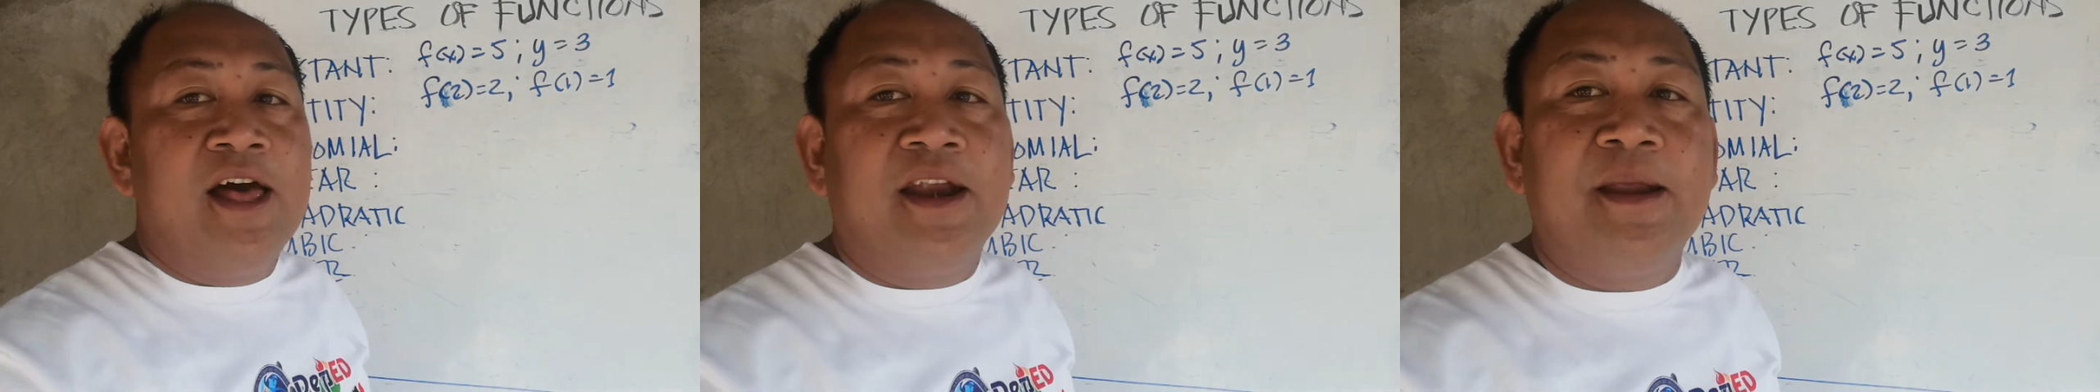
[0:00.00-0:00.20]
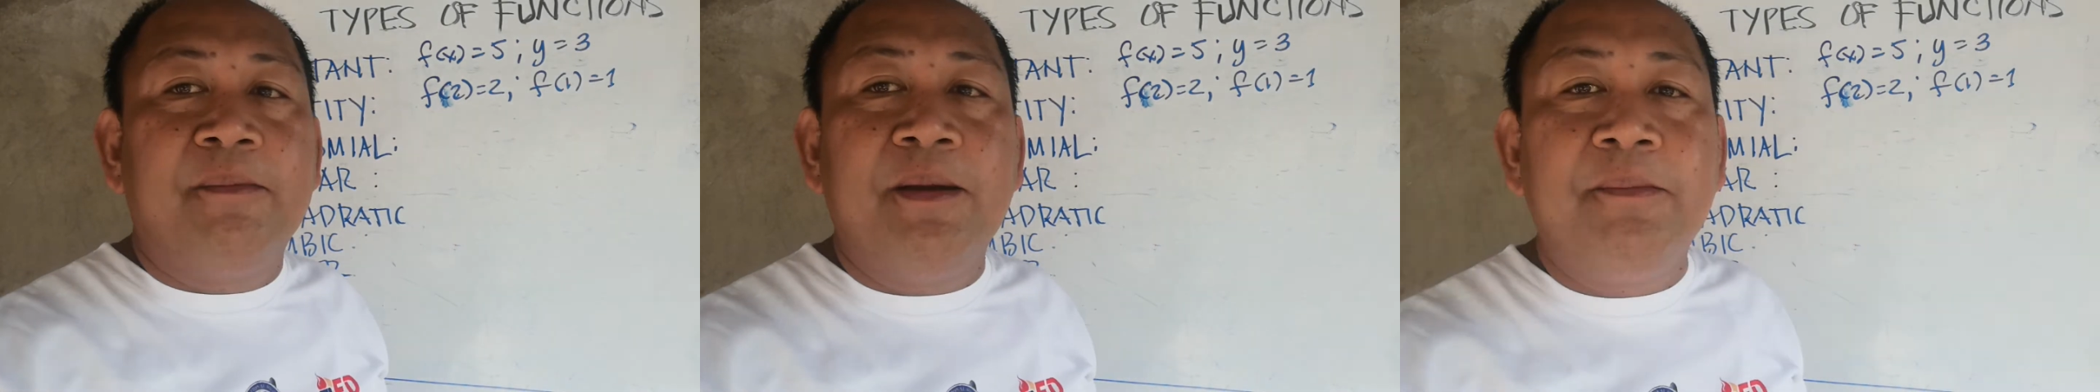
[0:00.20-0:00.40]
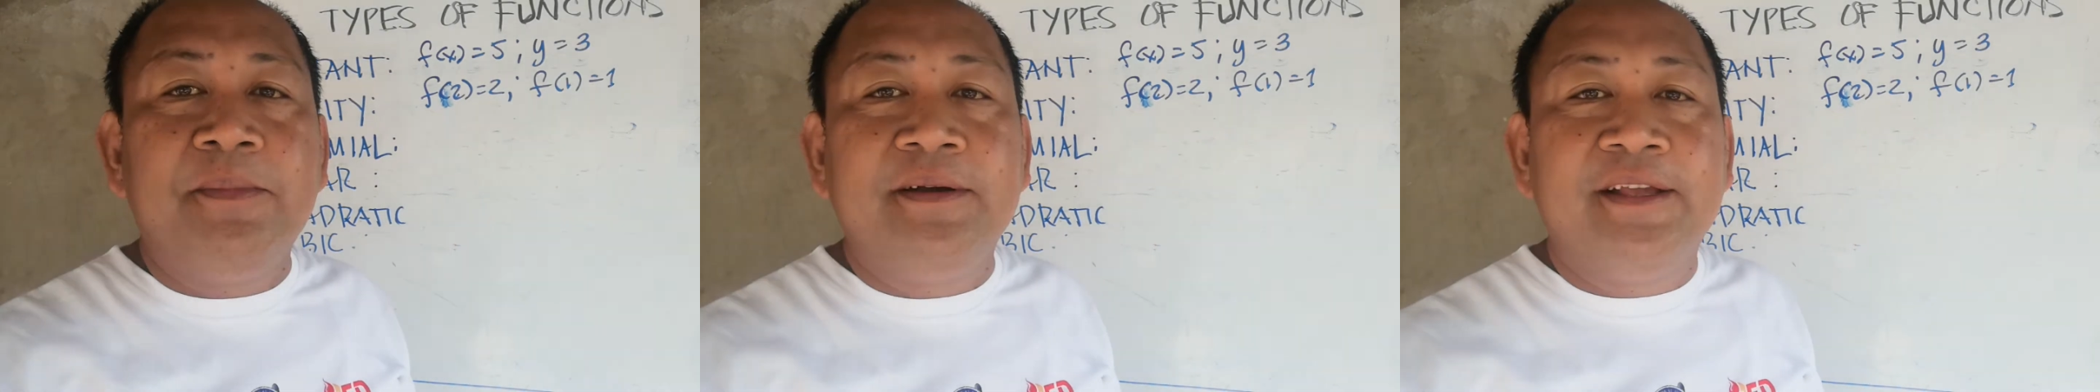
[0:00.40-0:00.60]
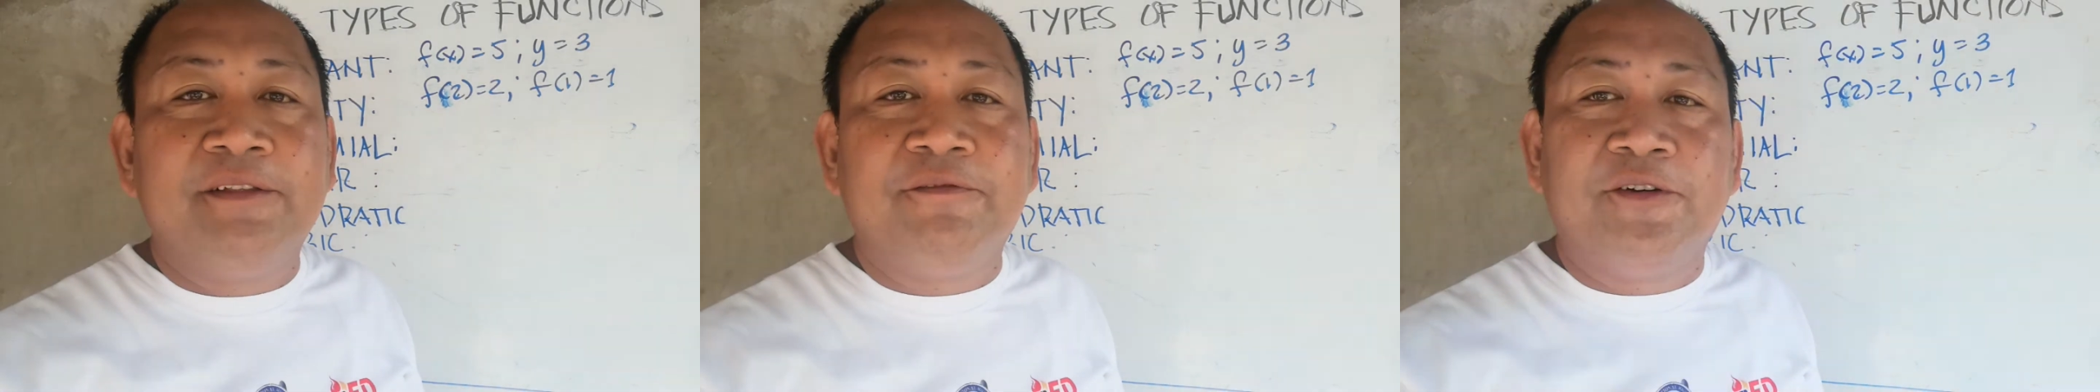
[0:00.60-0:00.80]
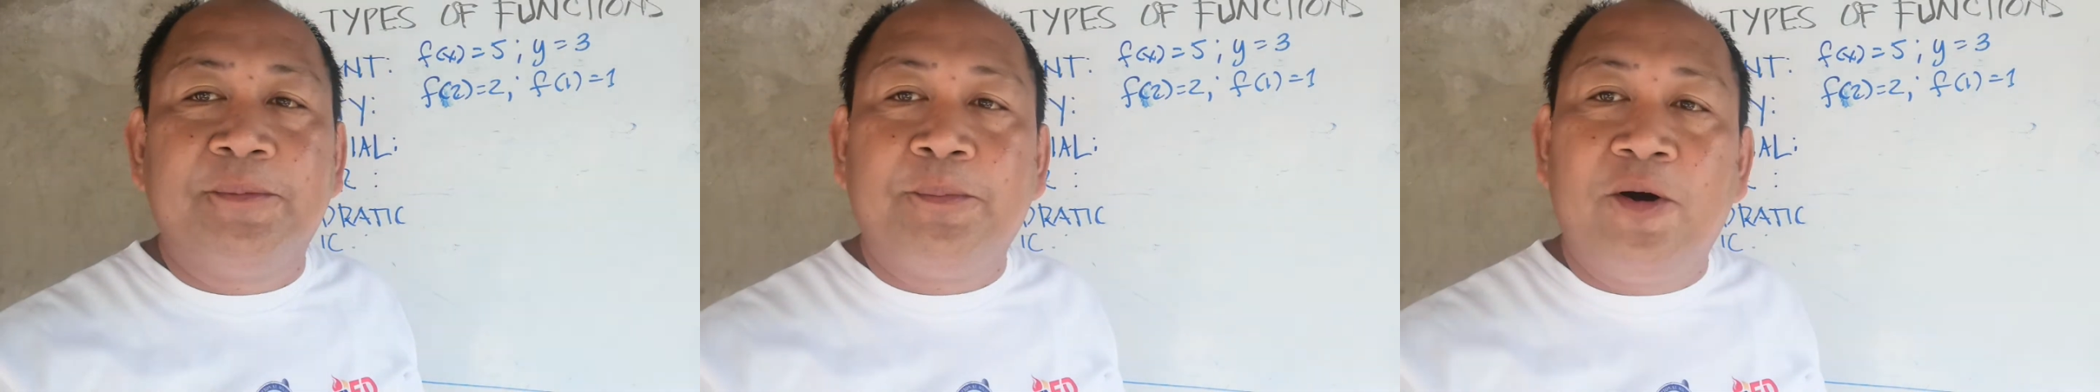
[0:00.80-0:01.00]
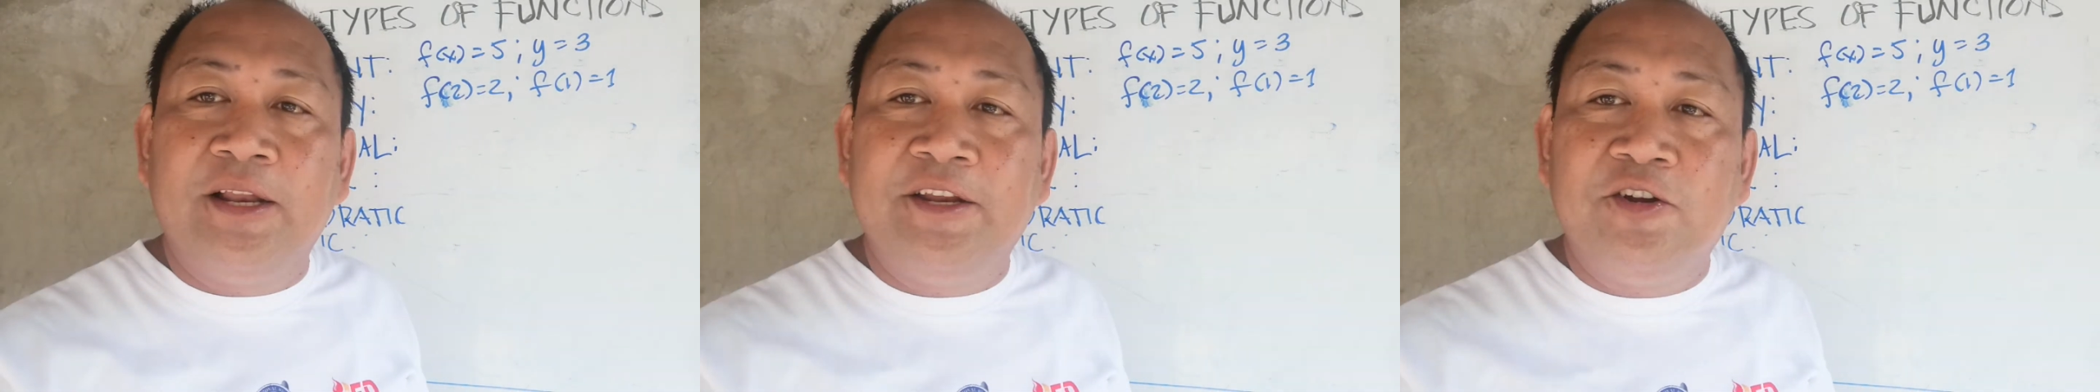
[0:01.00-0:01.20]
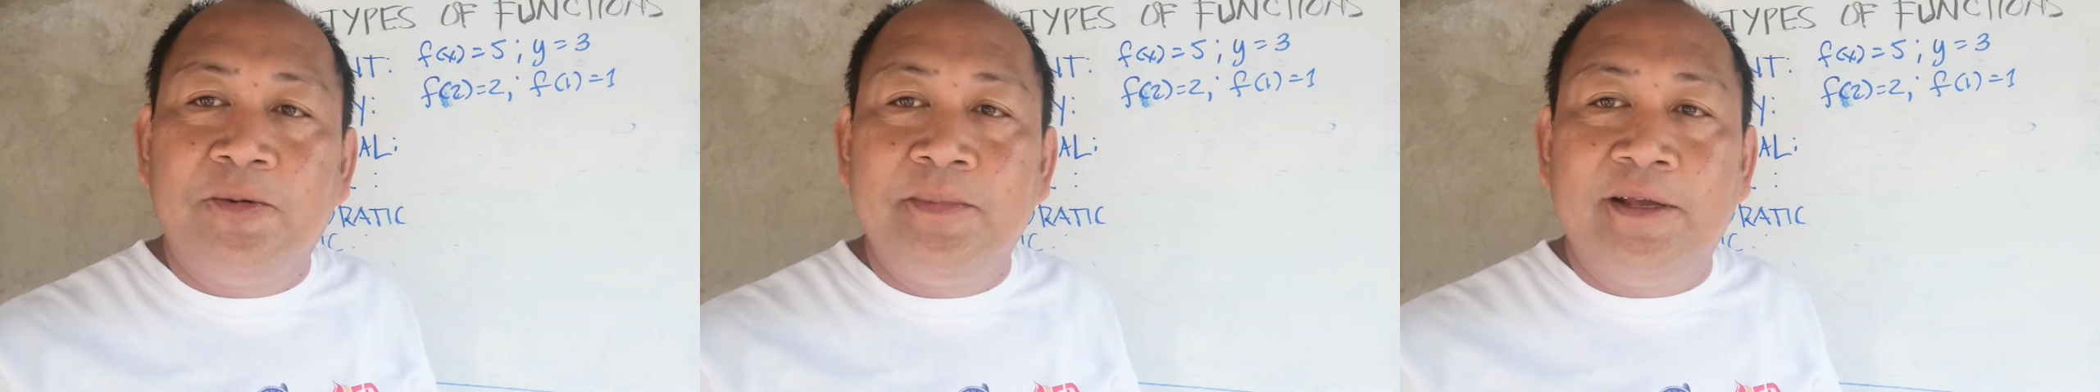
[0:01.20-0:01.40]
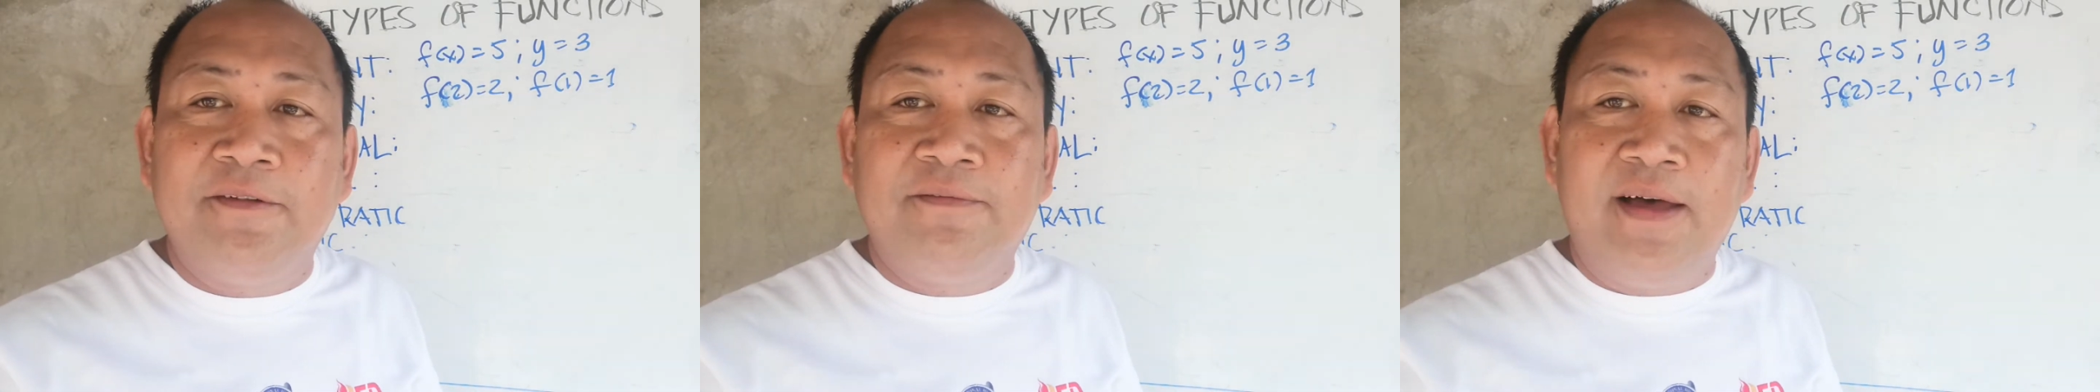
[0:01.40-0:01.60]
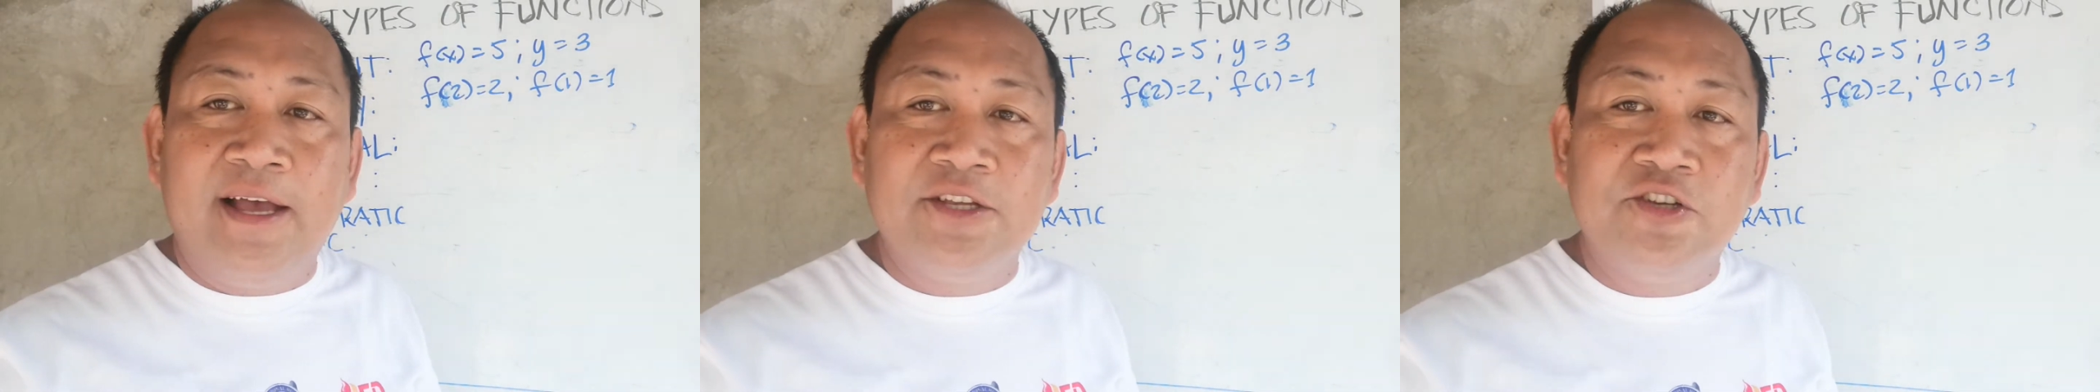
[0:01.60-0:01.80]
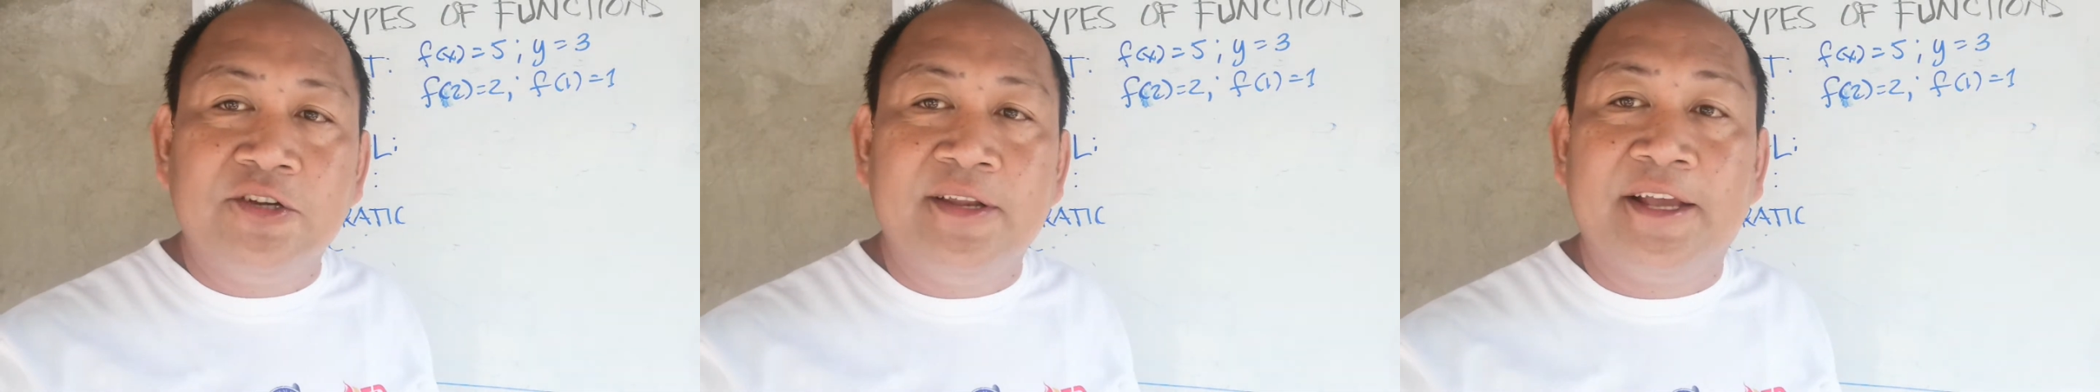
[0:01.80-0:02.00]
Remember that for polynomial function,